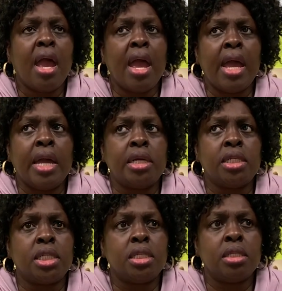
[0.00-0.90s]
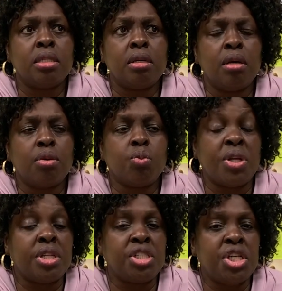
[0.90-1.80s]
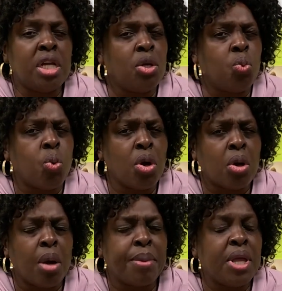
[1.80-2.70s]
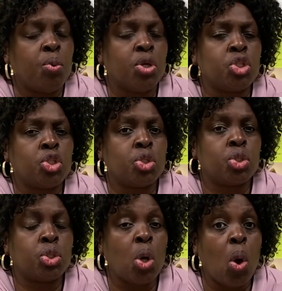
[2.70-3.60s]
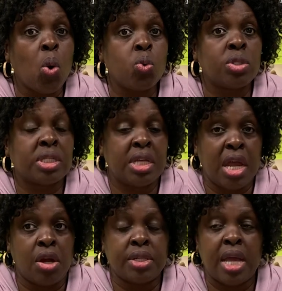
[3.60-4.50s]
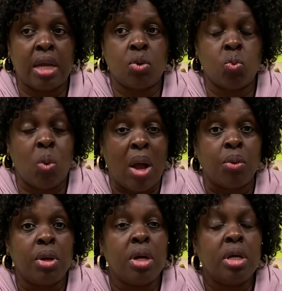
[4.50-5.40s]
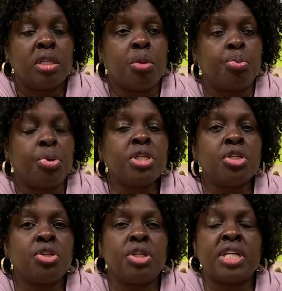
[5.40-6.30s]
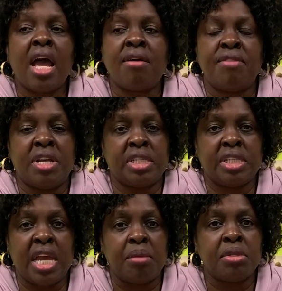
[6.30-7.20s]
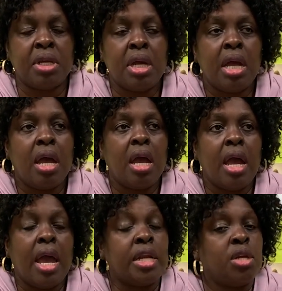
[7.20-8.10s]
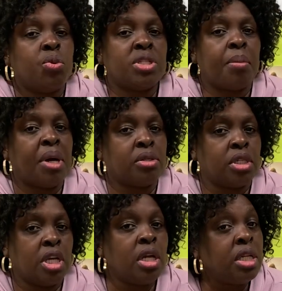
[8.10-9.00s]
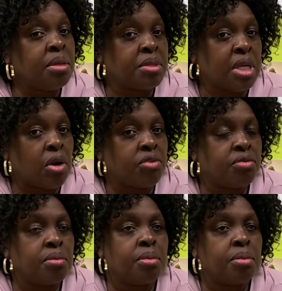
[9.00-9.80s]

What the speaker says: And when the jailer woke up, he was so scared that, wow, the prisoners have escaped, and he was about to kill himself.